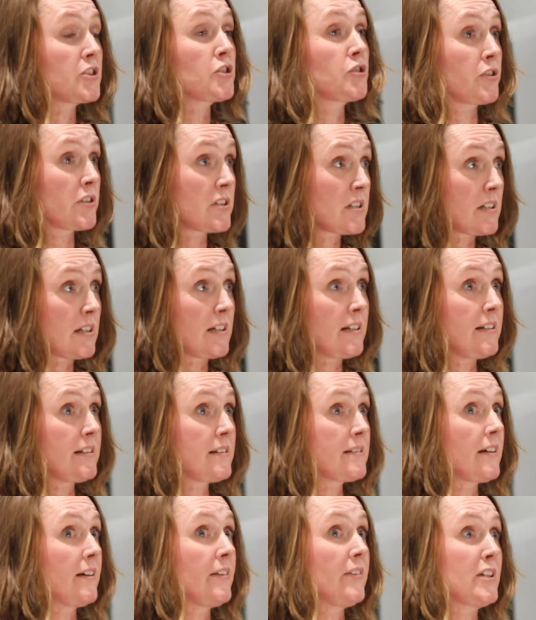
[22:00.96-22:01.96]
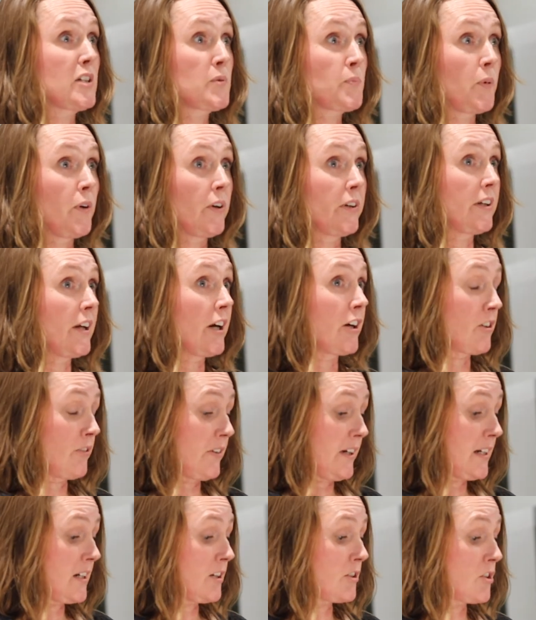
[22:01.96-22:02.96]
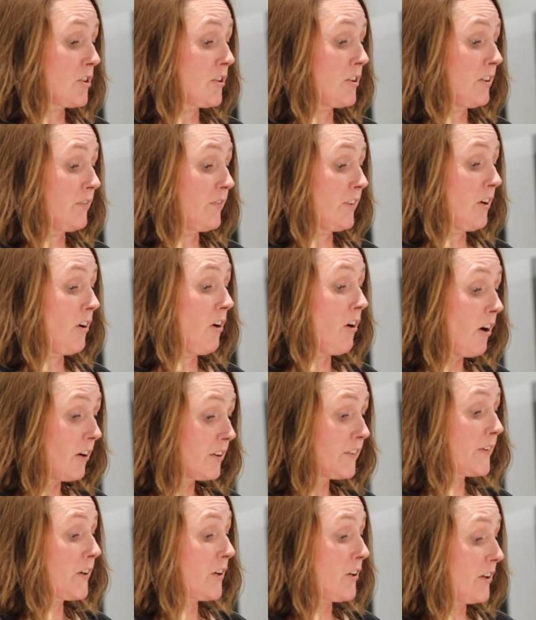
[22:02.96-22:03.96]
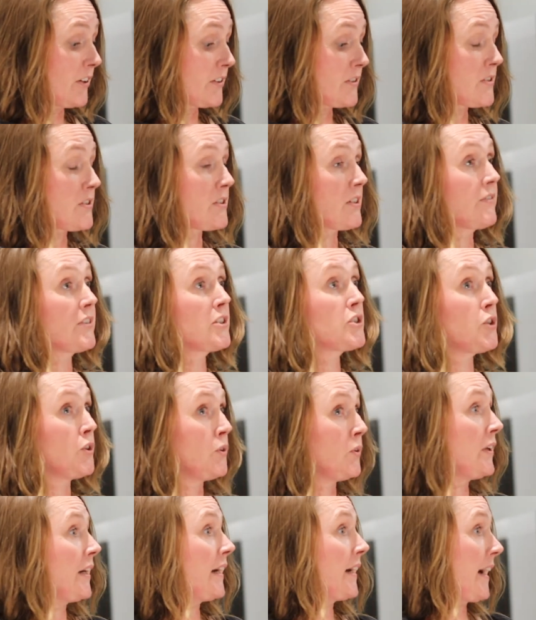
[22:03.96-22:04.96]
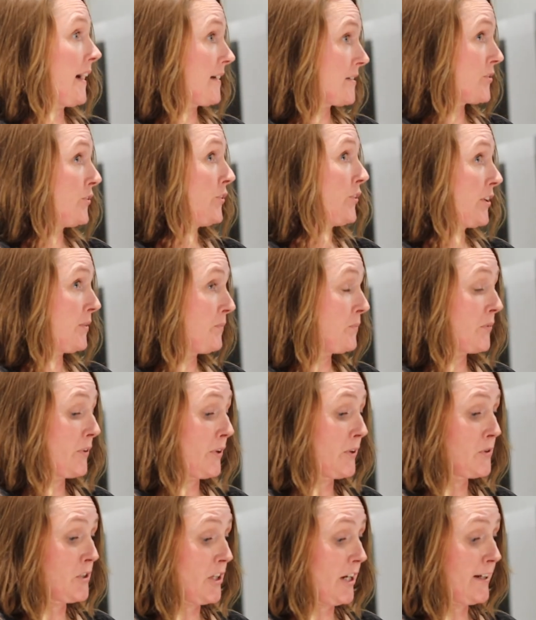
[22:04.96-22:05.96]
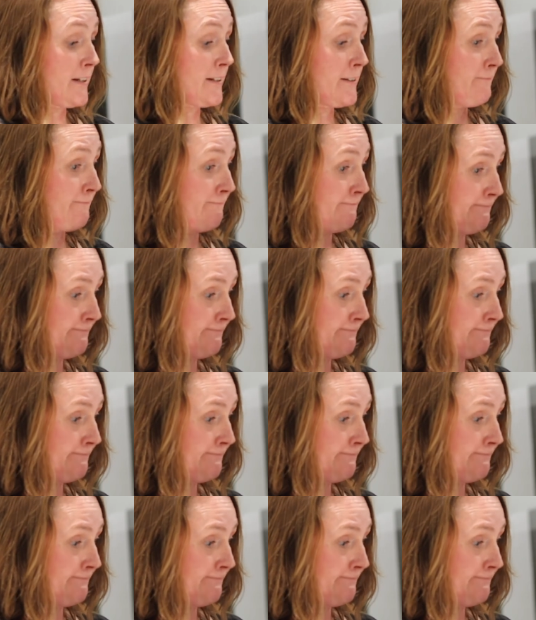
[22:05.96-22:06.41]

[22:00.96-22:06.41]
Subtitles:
the trustees at this point agreed to cover all the costs of a 2-year cataloguing project.